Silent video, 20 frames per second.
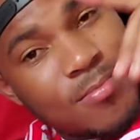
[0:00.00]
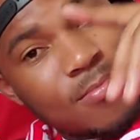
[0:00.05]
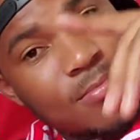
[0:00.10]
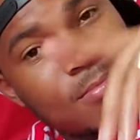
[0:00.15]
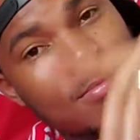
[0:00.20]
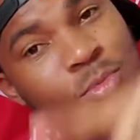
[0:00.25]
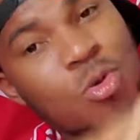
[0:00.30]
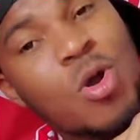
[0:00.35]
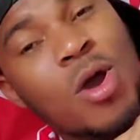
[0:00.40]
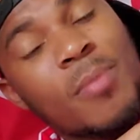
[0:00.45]

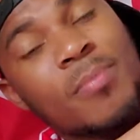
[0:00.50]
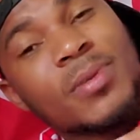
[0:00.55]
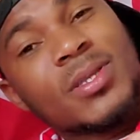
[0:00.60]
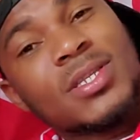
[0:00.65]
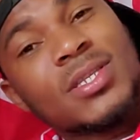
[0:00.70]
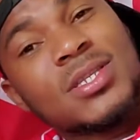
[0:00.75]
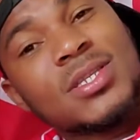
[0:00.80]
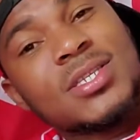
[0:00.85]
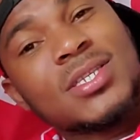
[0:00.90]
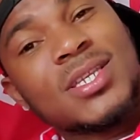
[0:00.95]
Mohamed
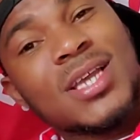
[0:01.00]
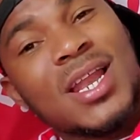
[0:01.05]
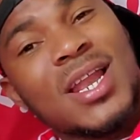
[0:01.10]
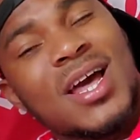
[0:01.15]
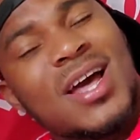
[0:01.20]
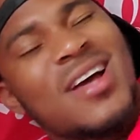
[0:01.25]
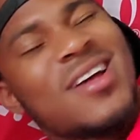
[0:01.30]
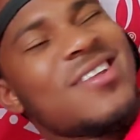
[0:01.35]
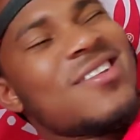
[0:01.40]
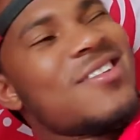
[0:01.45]

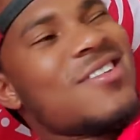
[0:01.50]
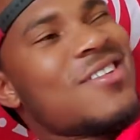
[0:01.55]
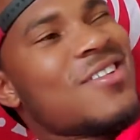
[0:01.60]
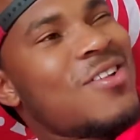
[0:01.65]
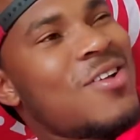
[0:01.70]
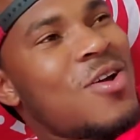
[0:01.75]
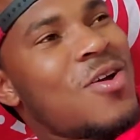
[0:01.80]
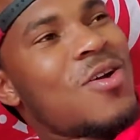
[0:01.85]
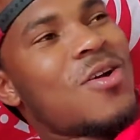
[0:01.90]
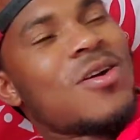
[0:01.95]
Salah.
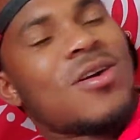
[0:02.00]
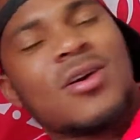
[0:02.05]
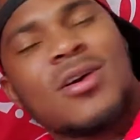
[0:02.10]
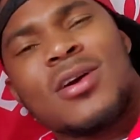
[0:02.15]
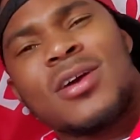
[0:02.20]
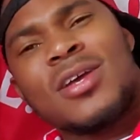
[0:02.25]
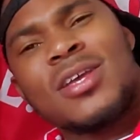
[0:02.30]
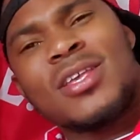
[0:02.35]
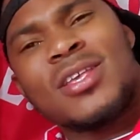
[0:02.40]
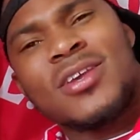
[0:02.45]
No,
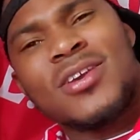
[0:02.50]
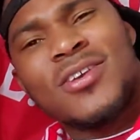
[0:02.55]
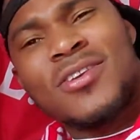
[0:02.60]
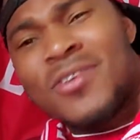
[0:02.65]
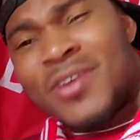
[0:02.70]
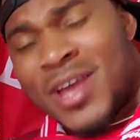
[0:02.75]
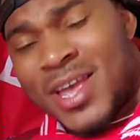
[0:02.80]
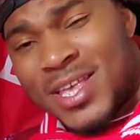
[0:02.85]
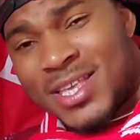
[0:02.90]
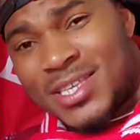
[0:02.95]
you're
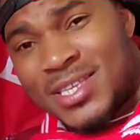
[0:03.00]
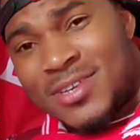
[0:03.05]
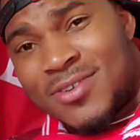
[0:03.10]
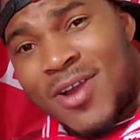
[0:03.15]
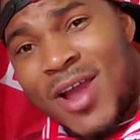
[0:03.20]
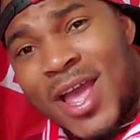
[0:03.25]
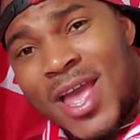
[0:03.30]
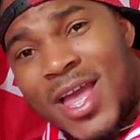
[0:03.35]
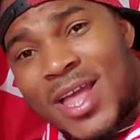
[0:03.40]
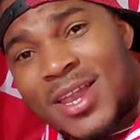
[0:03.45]
crazy,
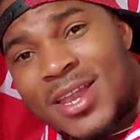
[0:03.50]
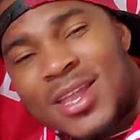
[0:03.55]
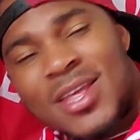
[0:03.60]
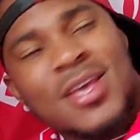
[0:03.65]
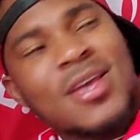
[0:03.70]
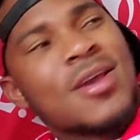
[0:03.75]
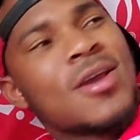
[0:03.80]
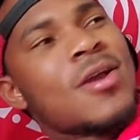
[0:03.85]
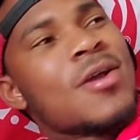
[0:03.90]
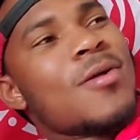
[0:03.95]
Ryan.
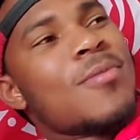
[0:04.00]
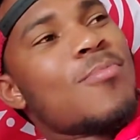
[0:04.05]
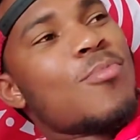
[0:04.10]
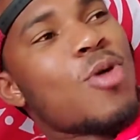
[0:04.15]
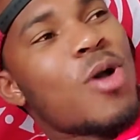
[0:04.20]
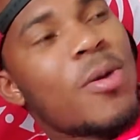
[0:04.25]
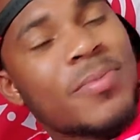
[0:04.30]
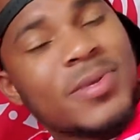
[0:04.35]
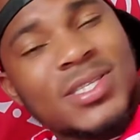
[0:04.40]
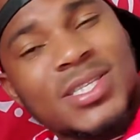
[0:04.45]

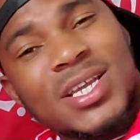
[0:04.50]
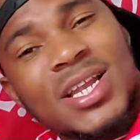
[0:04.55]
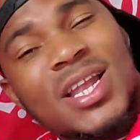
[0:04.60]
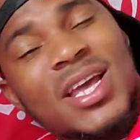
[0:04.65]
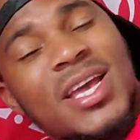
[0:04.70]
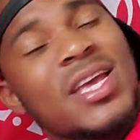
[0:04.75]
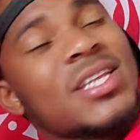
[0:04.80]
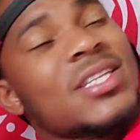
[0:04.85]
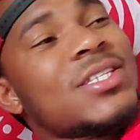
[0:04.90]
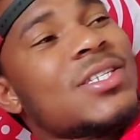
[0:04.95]
Mohamed Salah
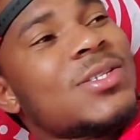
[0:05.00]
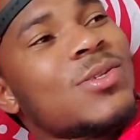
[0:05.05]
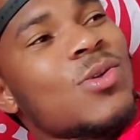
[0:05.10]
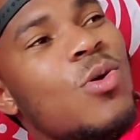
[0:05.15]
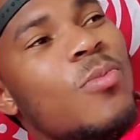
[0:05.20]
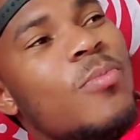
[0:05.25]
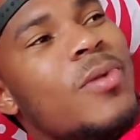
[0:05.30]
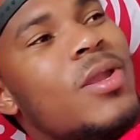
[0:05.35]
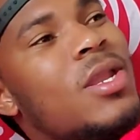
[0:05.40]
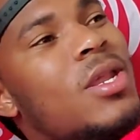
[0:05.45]
gets
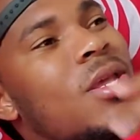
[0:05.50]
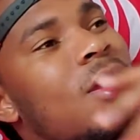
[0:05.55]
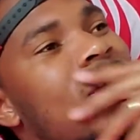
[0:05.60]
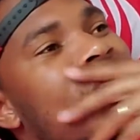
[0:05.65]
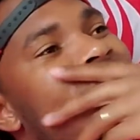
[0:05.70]
so many